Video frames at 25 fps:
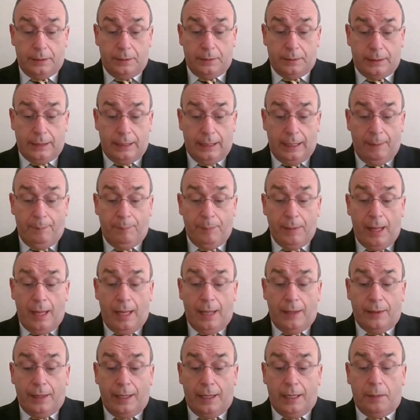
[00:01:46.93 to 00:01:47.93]
You see,
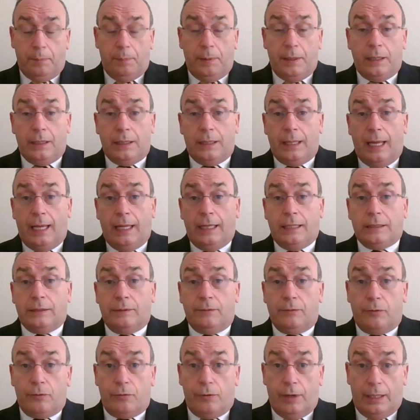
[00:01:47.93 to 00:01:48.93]
there have been days
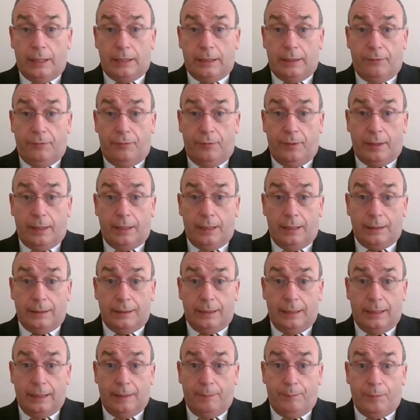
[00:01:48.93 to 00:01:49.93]
of great
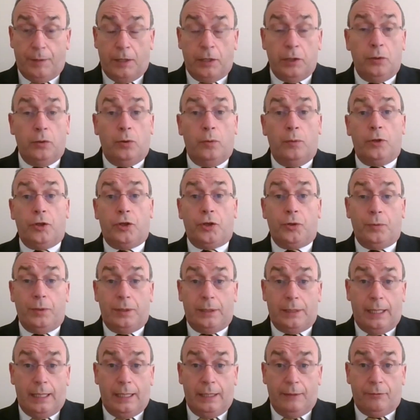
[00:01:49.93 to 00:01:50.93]
difficulty. Are you going through
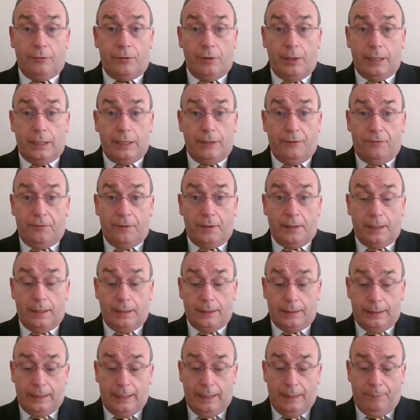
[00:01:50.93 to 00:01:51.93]
a day of great
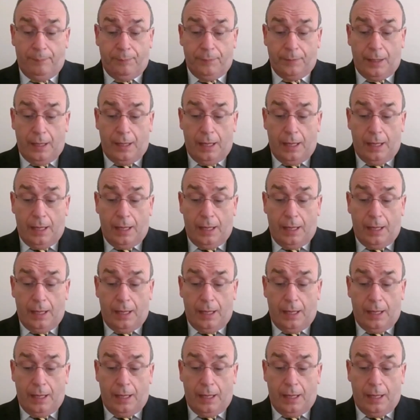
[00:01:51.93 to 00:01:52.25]
difficulty?